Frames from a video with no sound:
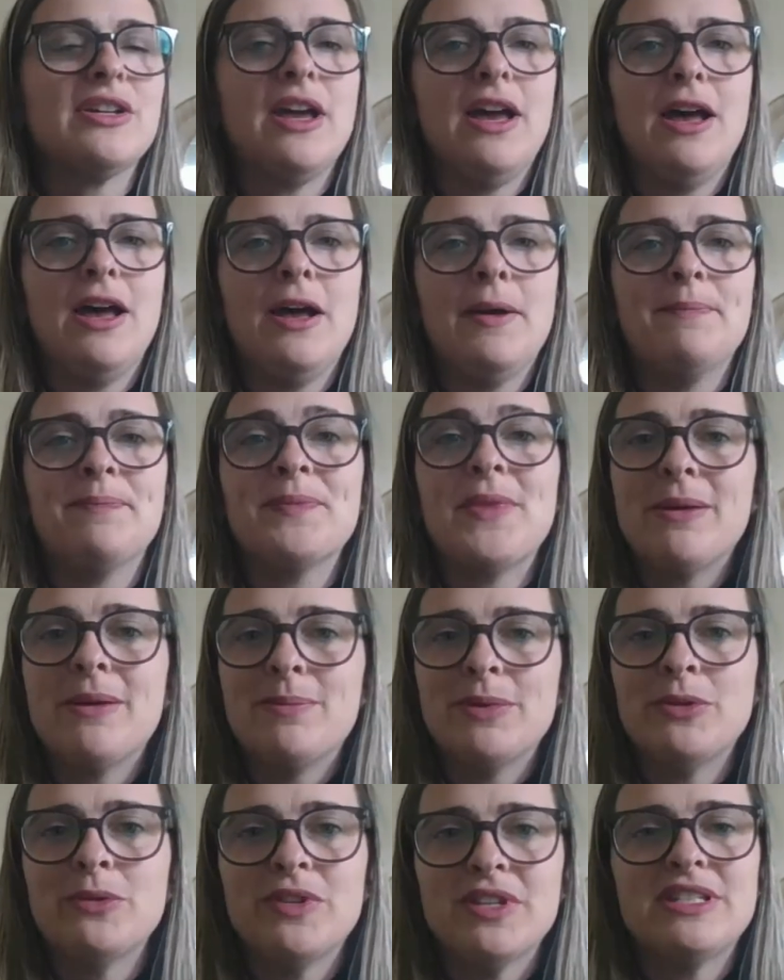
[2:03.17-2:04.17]
I
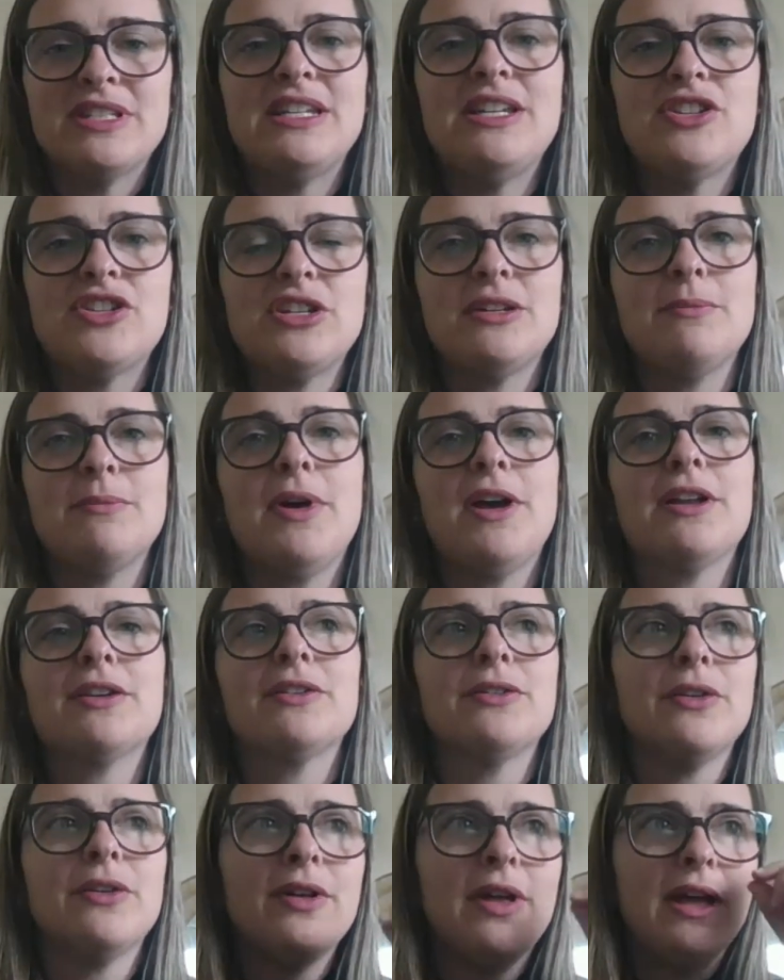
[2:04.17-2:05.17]
built the teaching
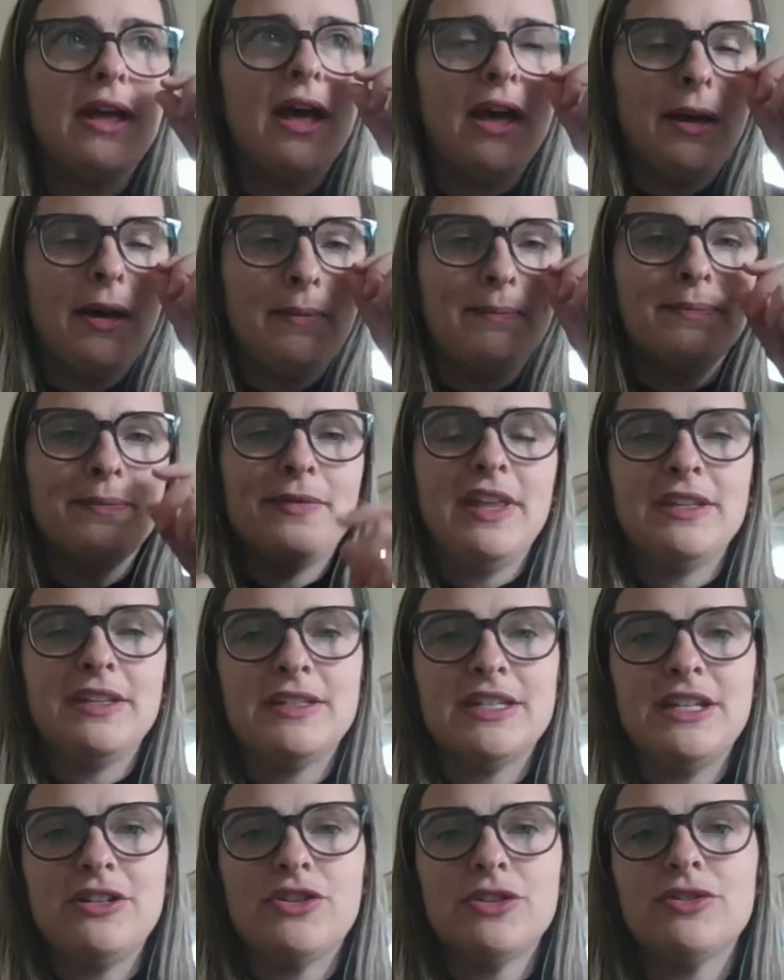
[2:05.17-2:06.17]
model that
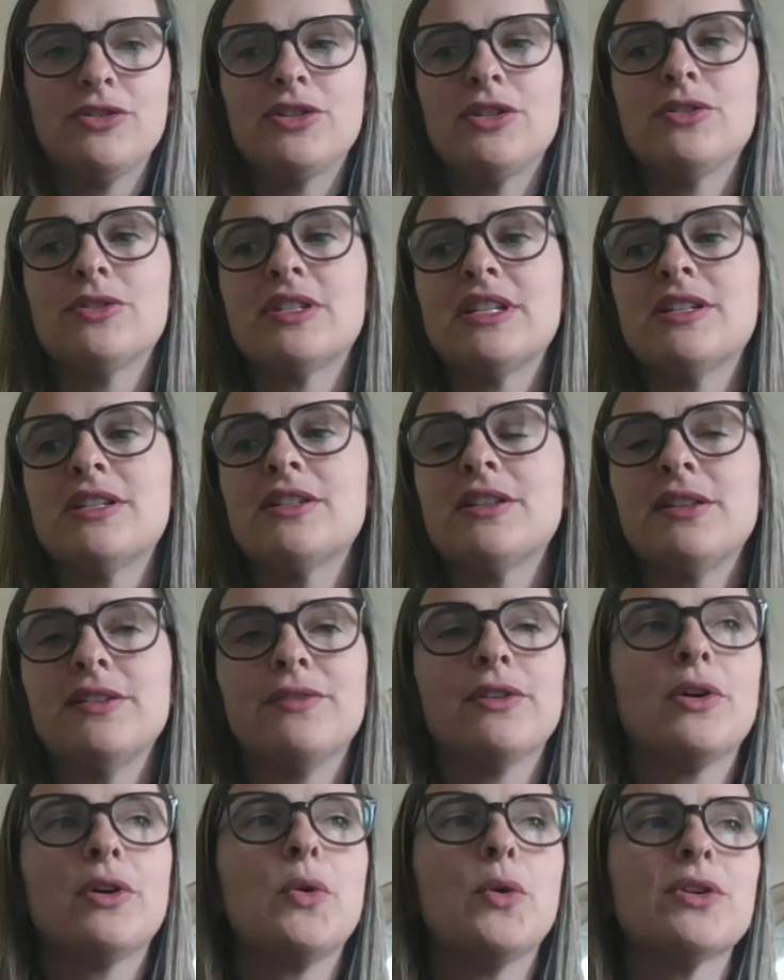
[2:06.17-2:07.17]
teachers use to
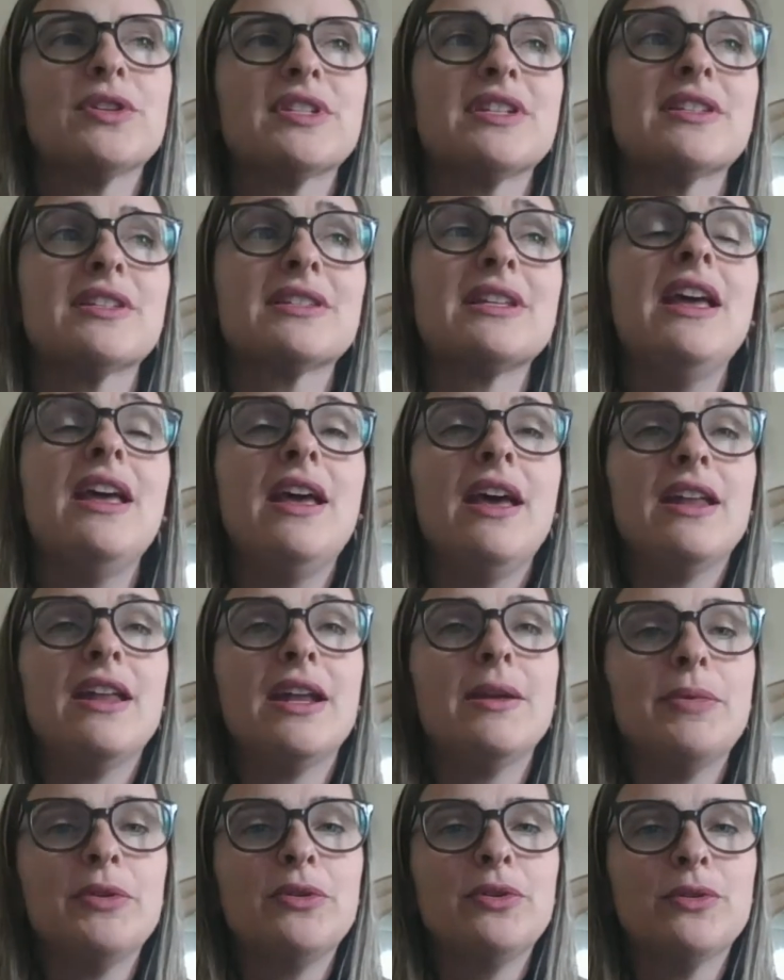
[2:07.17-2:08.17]
deliver courses, and
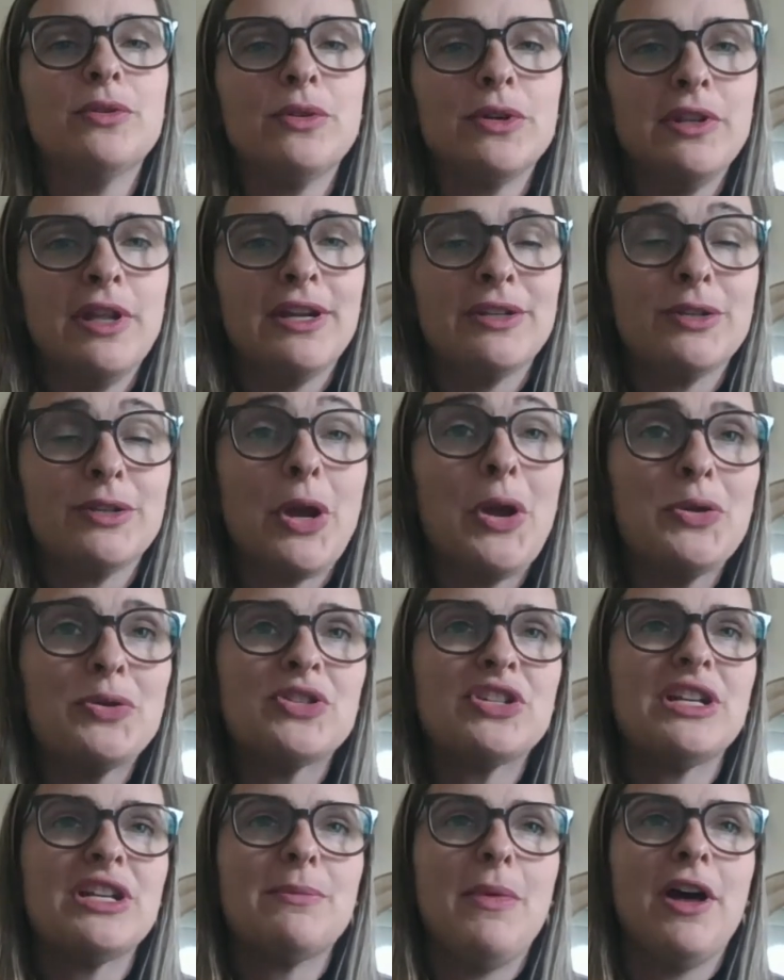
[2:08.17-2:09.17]
I built an online
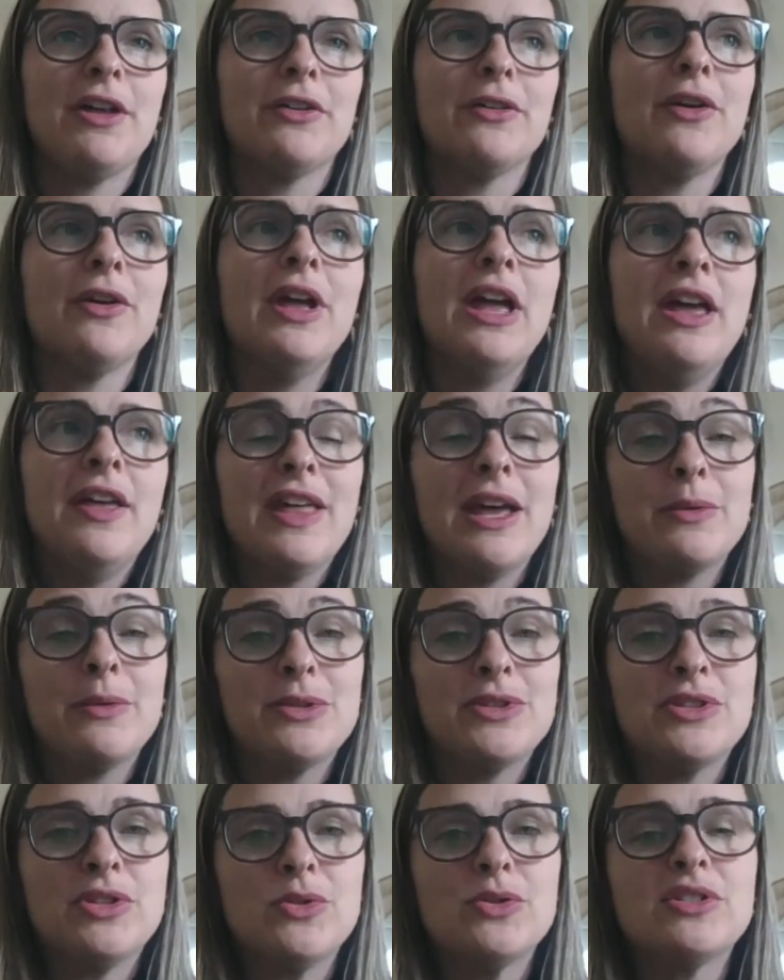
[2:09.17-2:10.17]
coaching model that
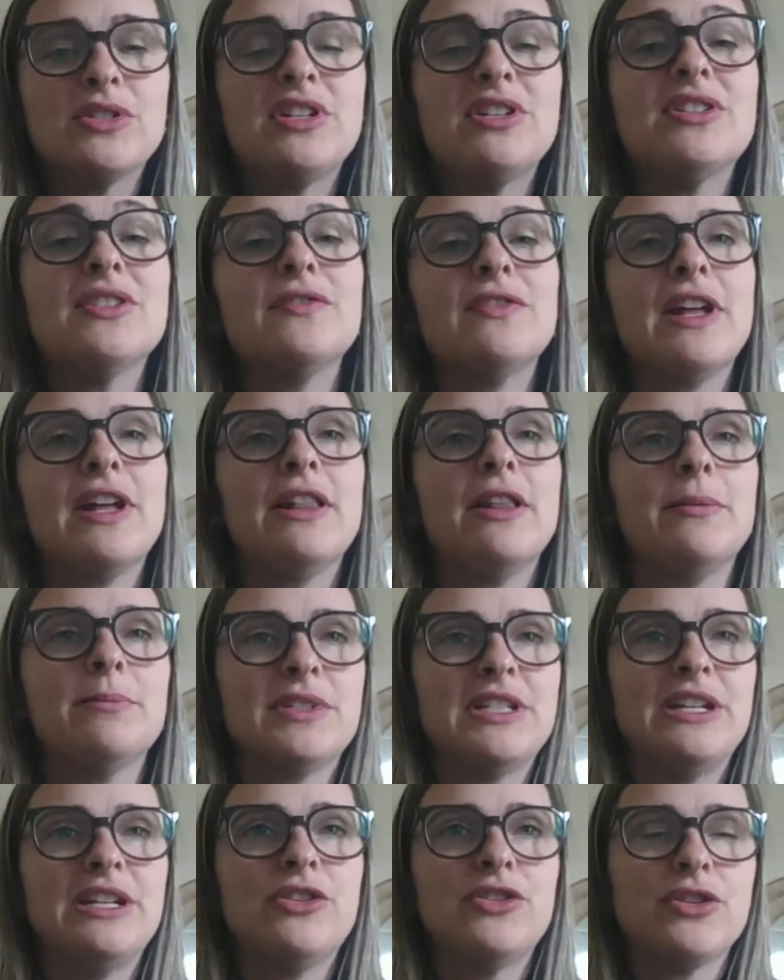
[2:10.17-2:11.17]
was used to develop
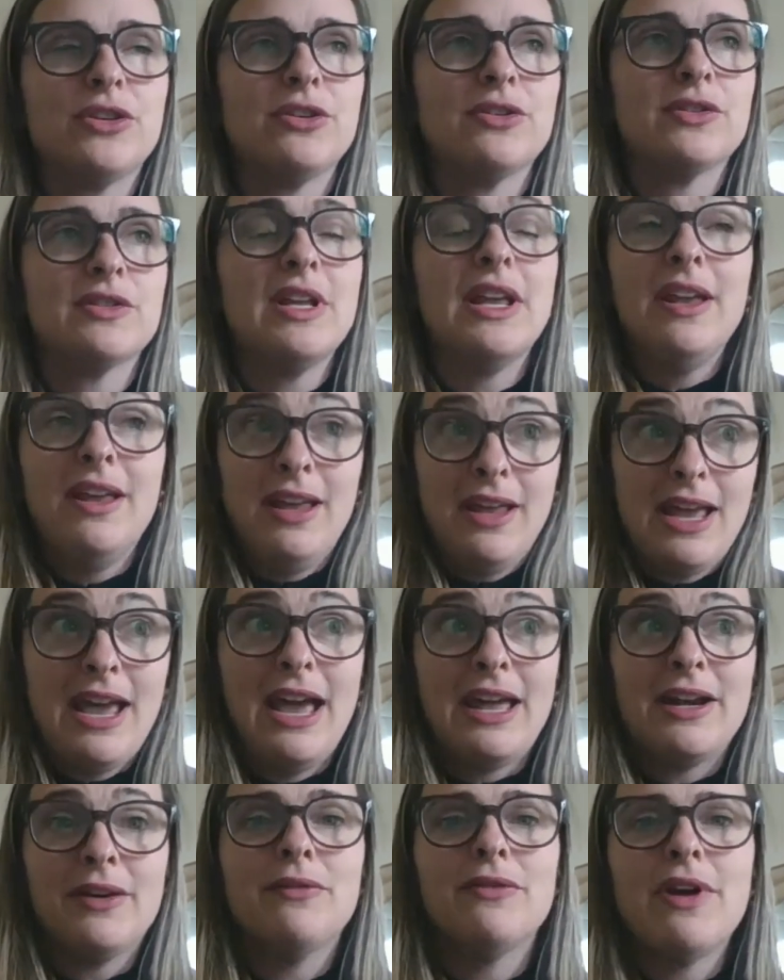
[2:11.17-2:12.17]
teachers
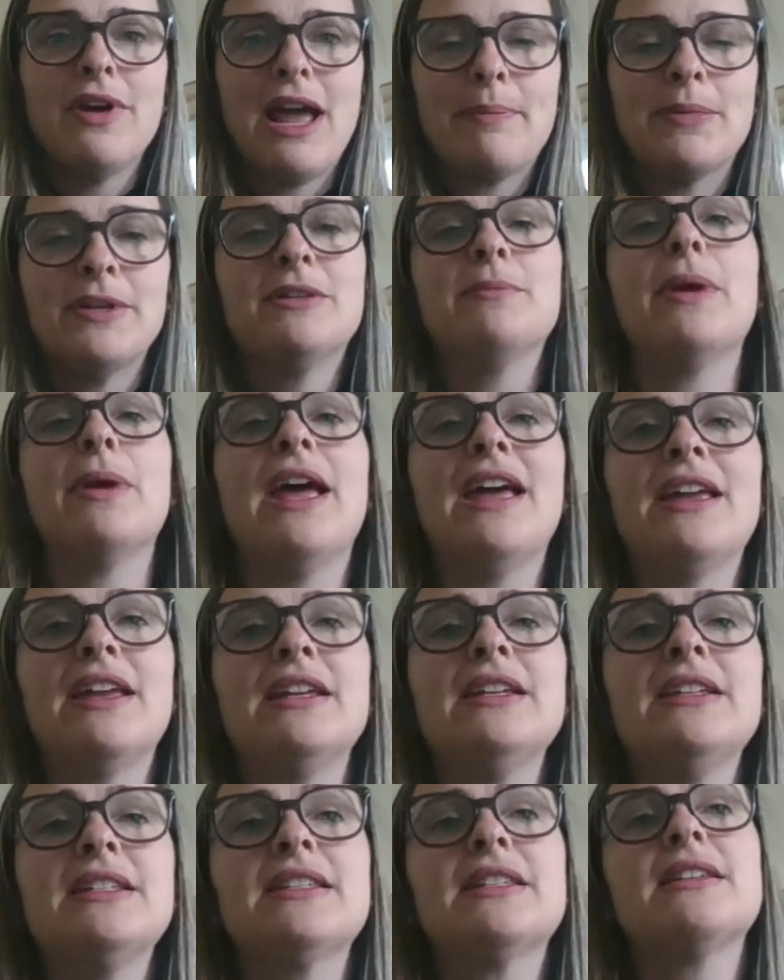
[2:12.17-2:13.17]
at a rapid
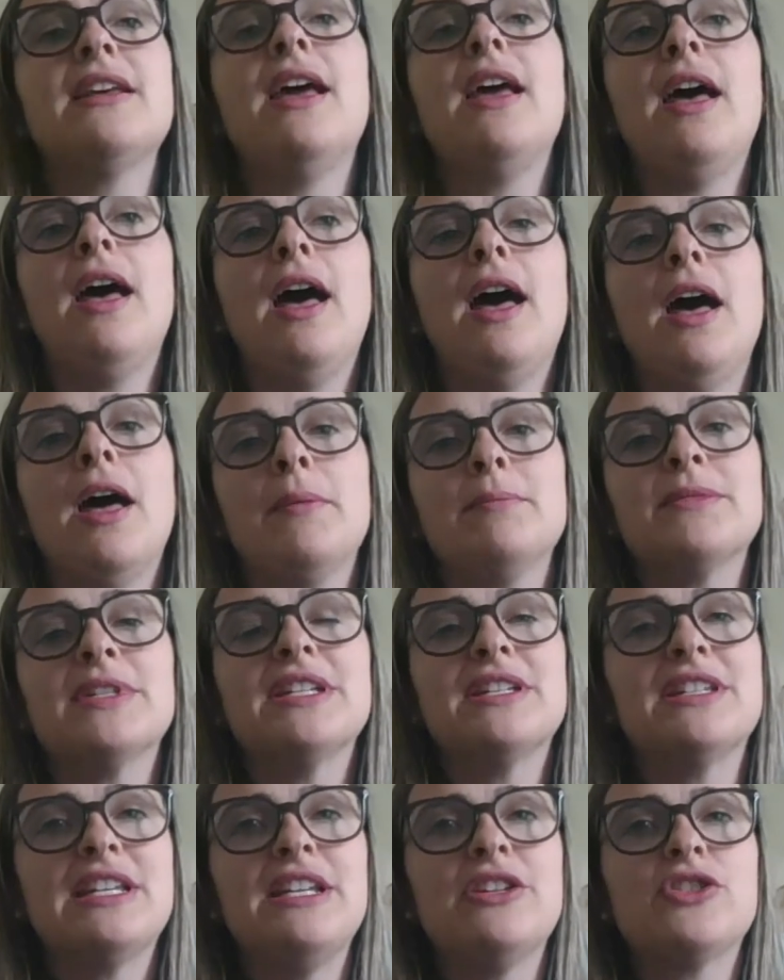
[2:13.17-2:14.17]
pace
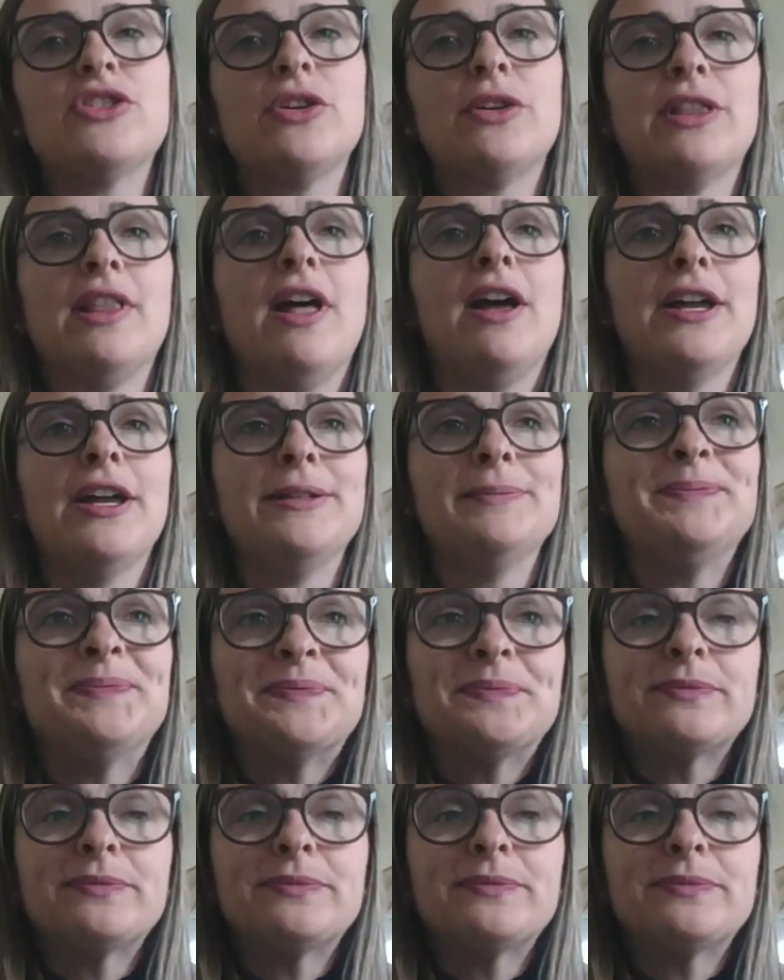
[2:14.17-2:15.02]
to teach online.